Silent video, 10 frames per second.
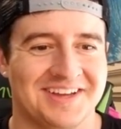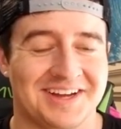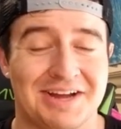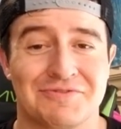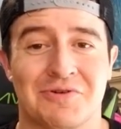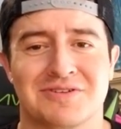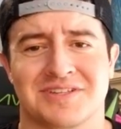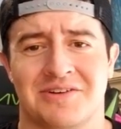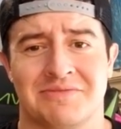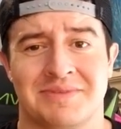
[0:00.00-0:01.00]
Of course,
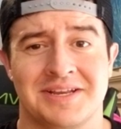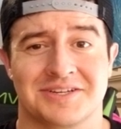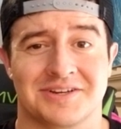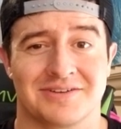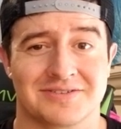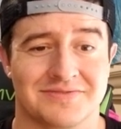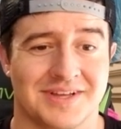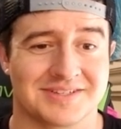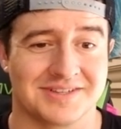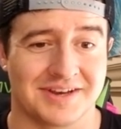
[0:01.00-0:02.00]
I own many shares of
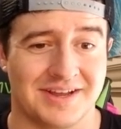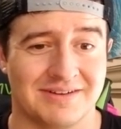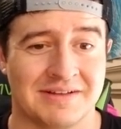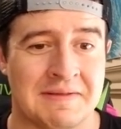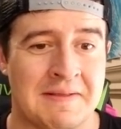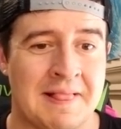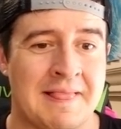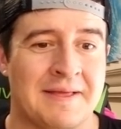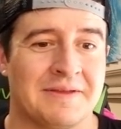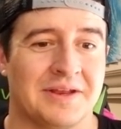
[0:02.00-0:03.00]
Tesla now.
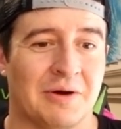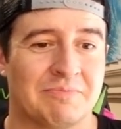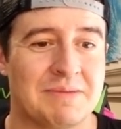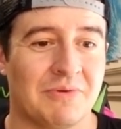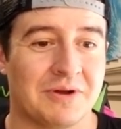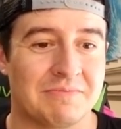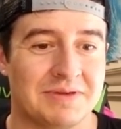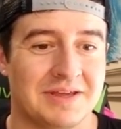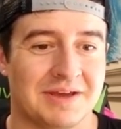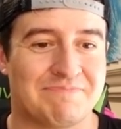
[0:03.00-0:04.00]
People want to
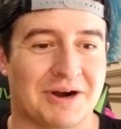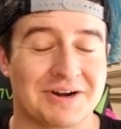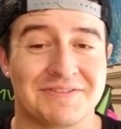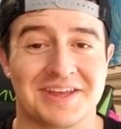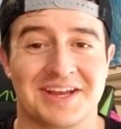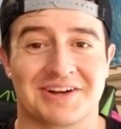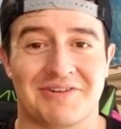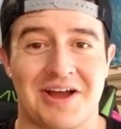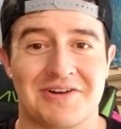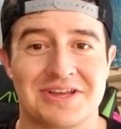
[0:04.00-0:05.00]
be part of the in
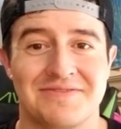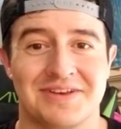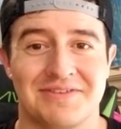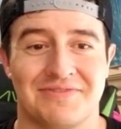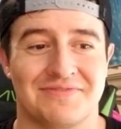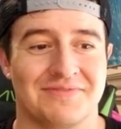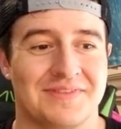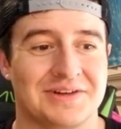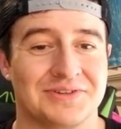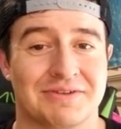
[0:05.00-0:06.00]
crowd, even if
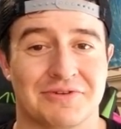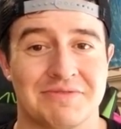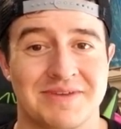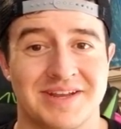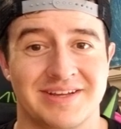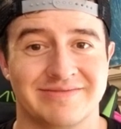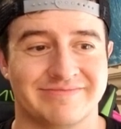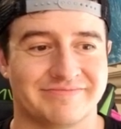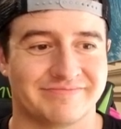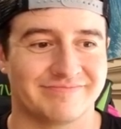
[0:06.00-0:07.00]
they'll never admit it.
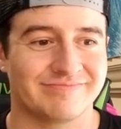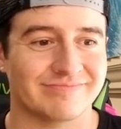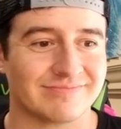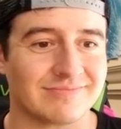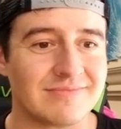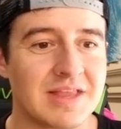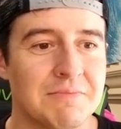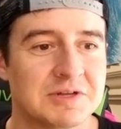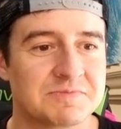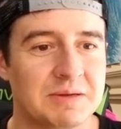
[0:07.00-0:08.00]

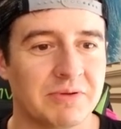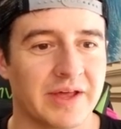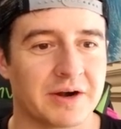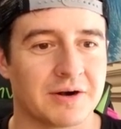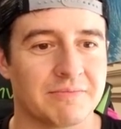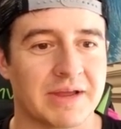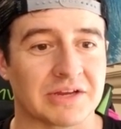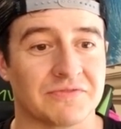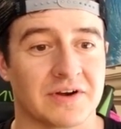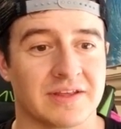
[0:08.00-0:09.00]
Most people that are
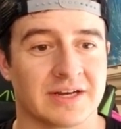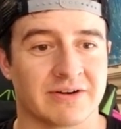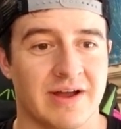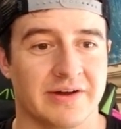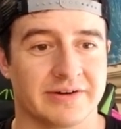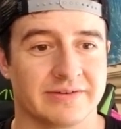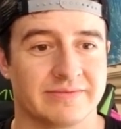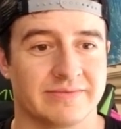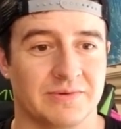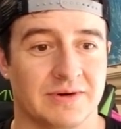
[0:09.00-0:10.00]
making fun of the in crowd are
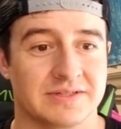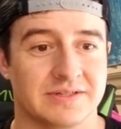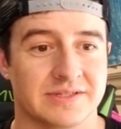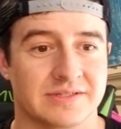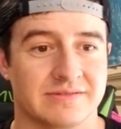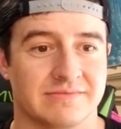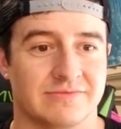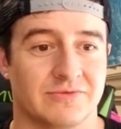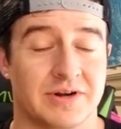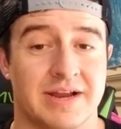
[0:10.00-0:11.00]
the ones that just
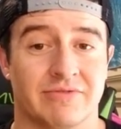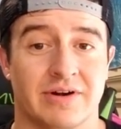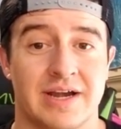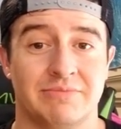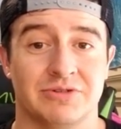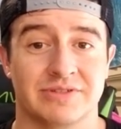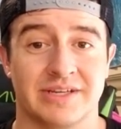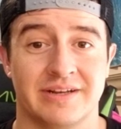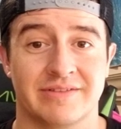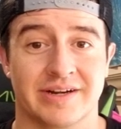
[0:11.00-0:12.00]
were never able to
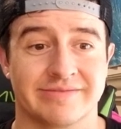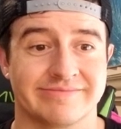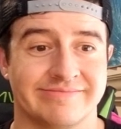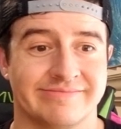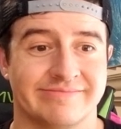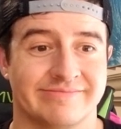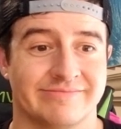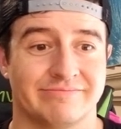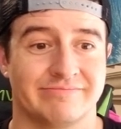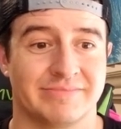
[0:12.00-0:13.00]
get in there
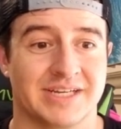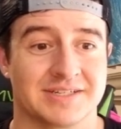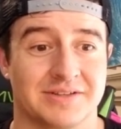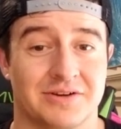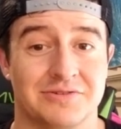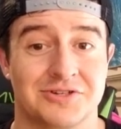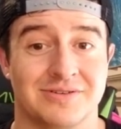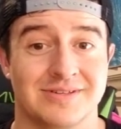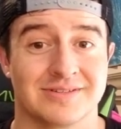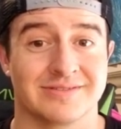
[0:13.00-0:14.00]
because of their own
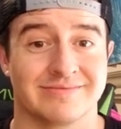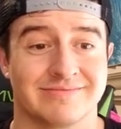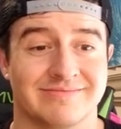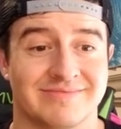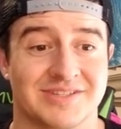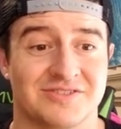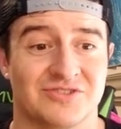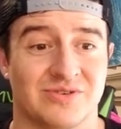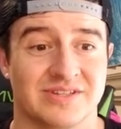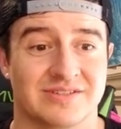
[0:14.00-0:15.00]
choice. It's a
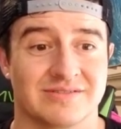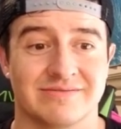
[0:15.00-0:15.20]
choice.